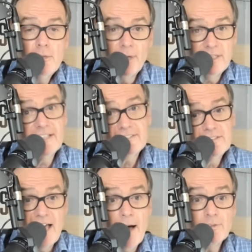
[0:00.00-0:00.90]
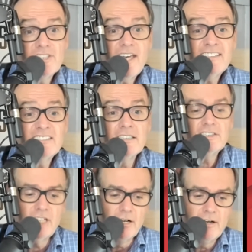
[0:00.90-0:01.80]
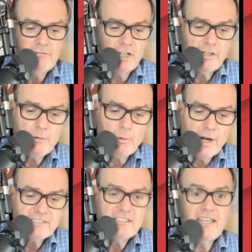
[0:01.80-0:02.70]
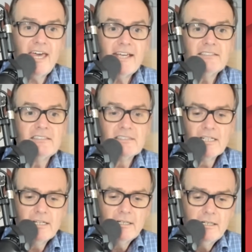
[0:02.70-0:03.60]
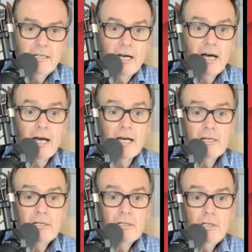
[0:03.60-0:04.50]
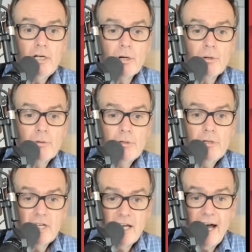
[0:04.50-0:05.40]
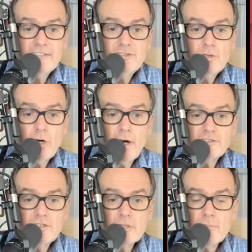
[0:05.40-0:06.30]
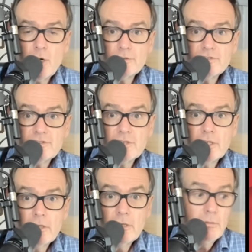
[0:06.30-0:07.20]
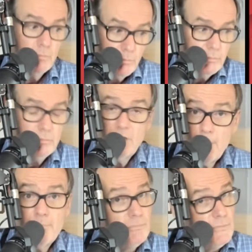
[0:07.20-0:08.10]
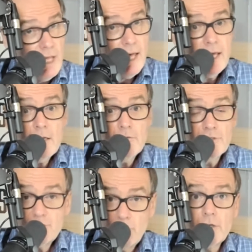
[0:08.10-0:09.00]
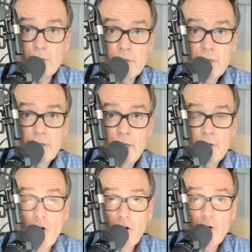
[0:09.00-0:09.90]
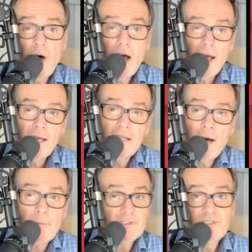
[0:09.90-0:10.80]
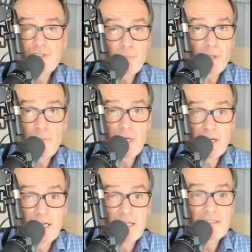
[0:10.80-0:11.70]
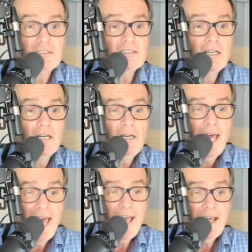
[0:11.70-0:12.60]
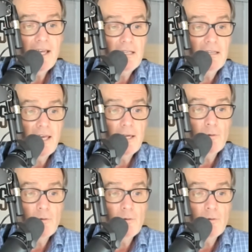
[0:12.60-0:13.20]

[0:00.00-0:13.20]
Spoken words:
But that was the case this year. And really, it was the case, you know, the guys who cost you the most, they returned an ROI. And that was simply because, A, they